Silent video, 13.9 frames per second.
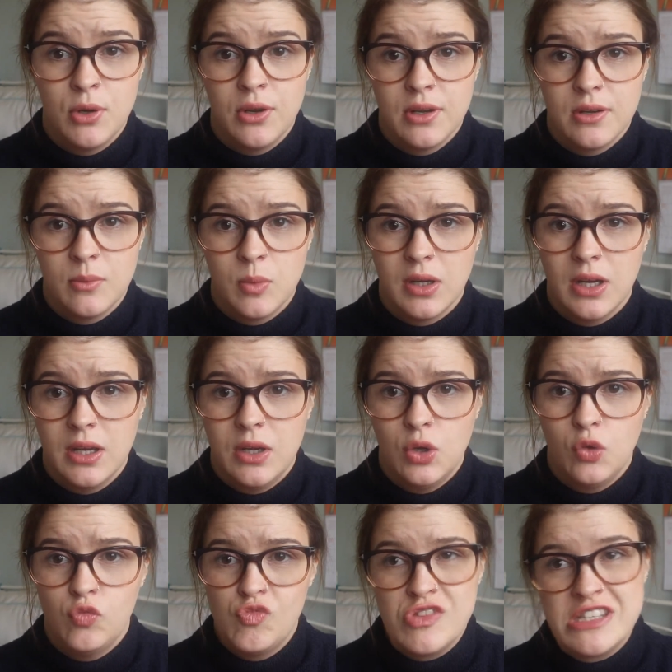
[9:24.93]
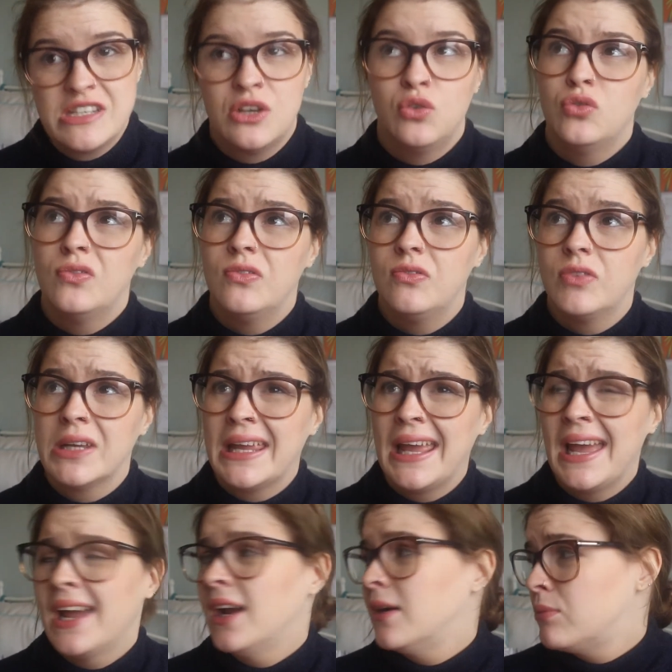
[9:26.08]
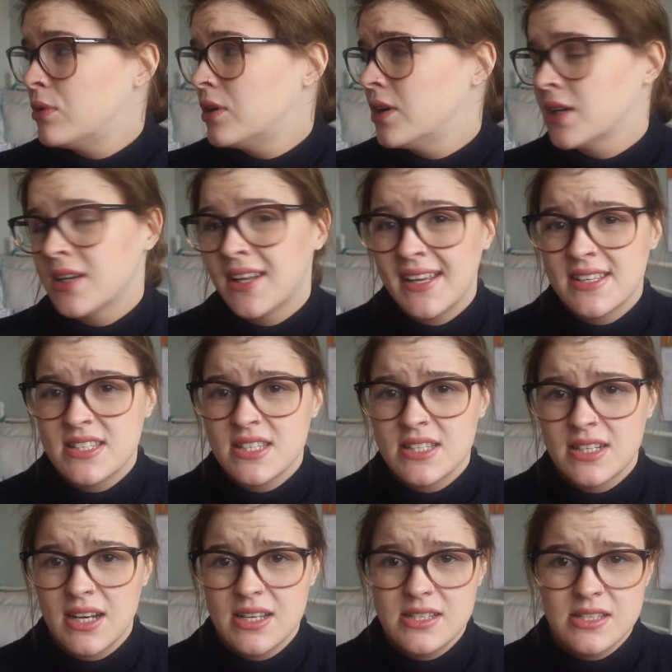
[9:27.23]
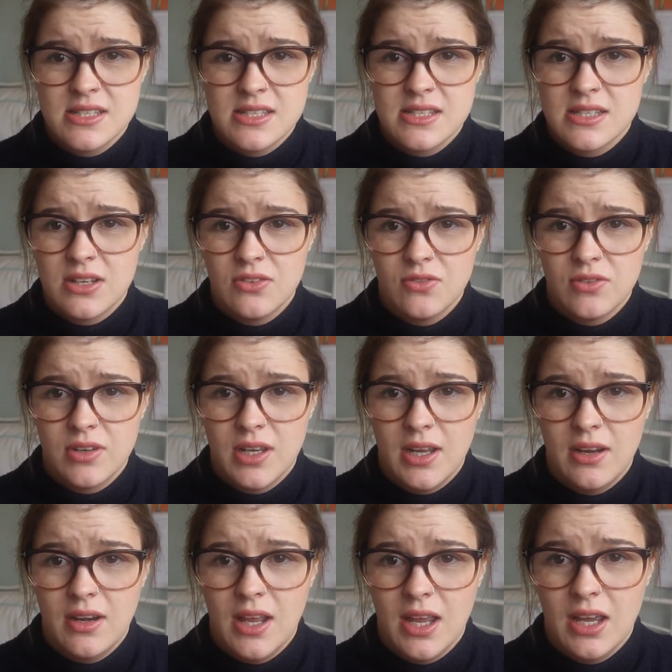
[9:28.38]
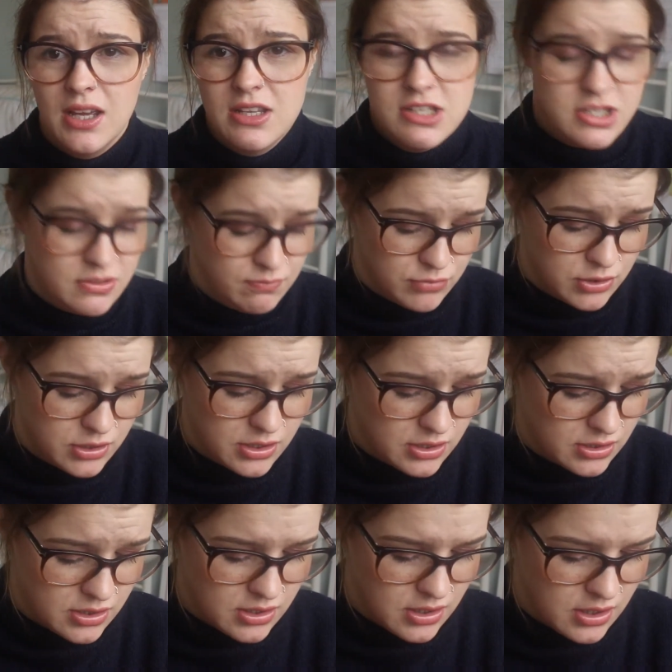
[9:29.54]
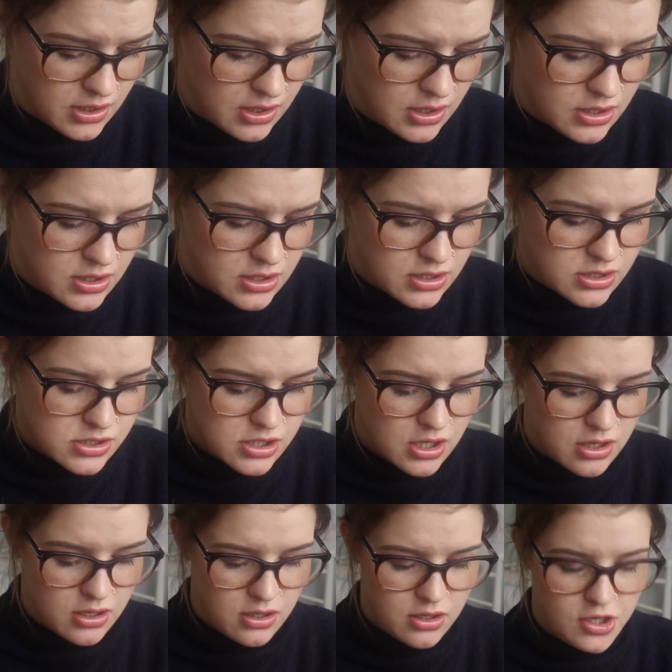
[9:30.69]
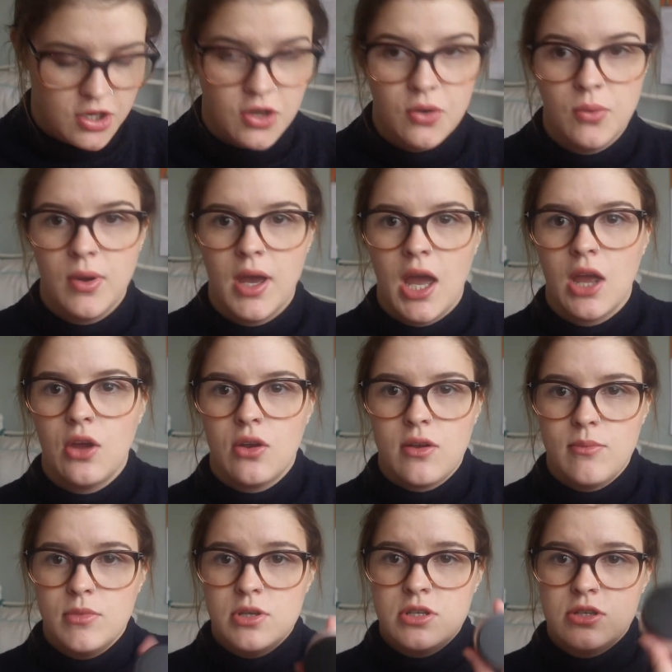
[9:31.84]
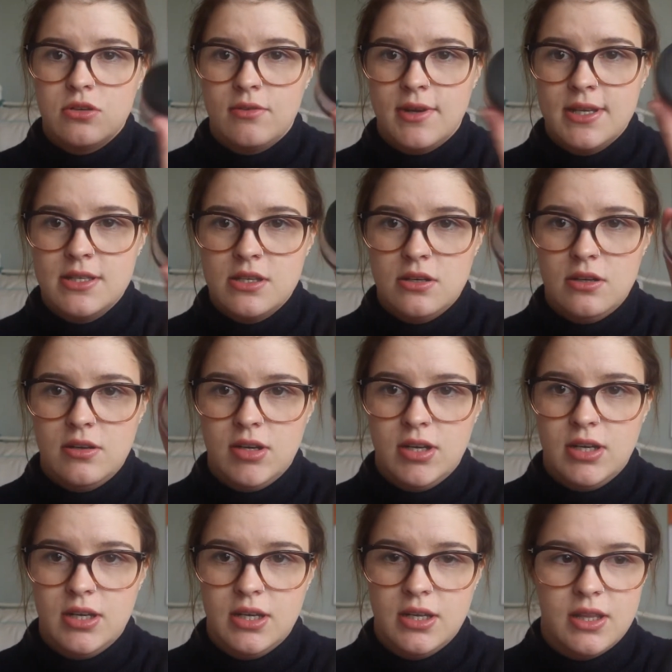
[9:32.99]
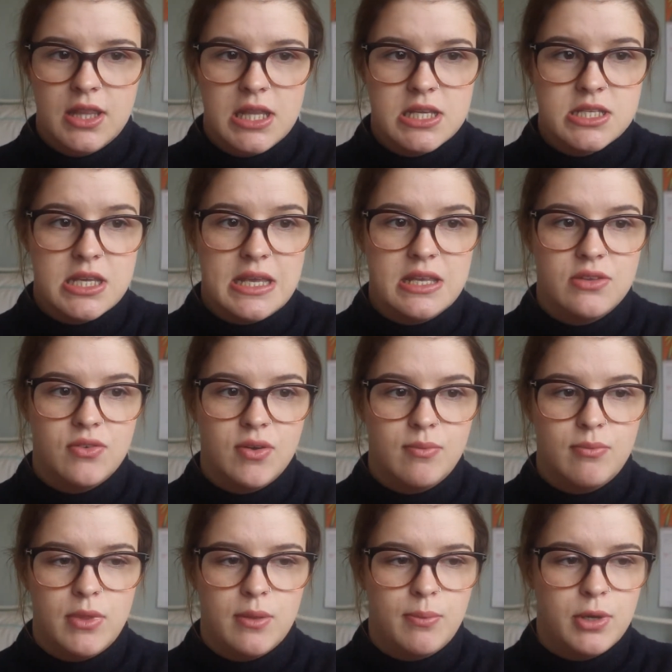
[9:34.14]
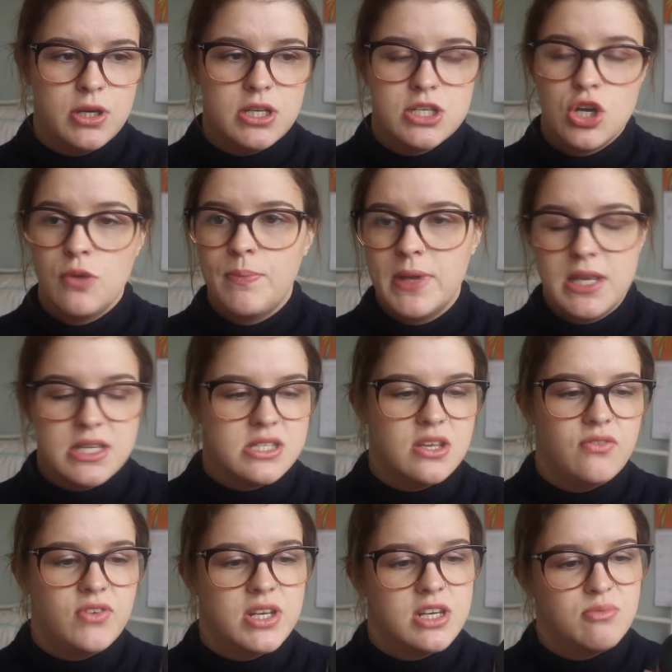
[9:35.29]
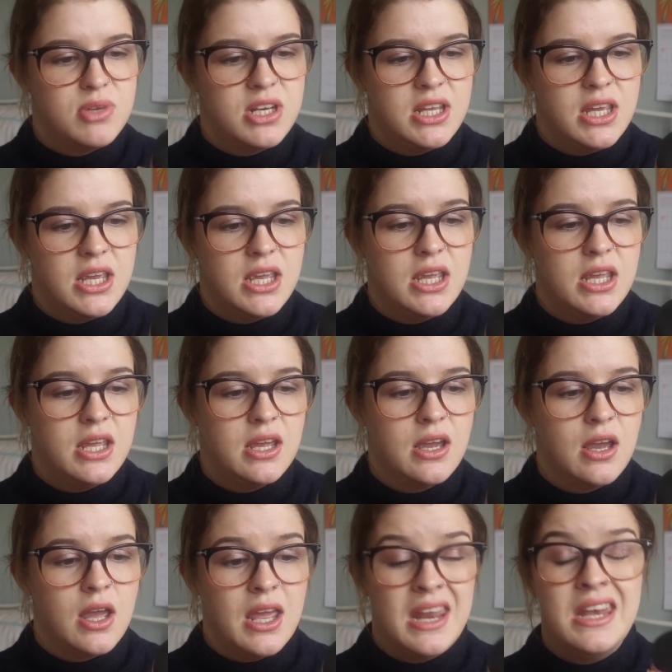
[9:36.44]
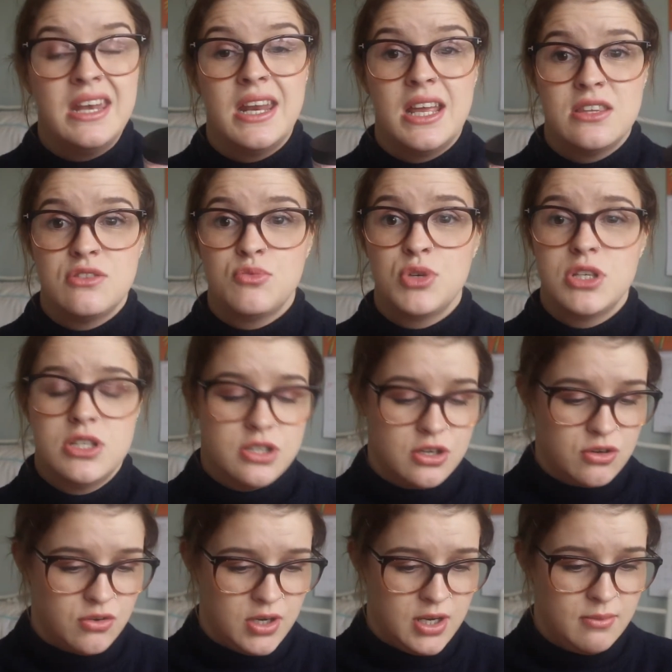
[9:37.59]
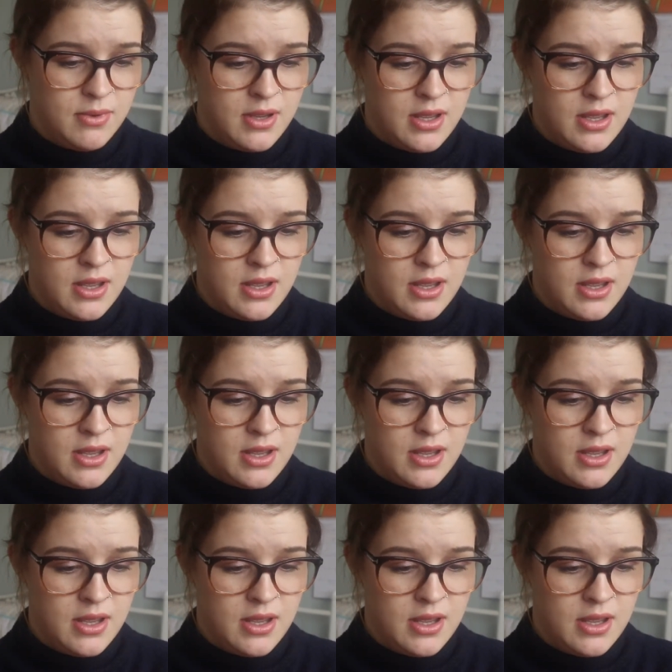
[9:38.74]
product and one kind of self-care product. I guess it's self-care, like hygiene product. So I got a moisturiser. This is from the Body Shop. It's a vitamin E intense moisture cream,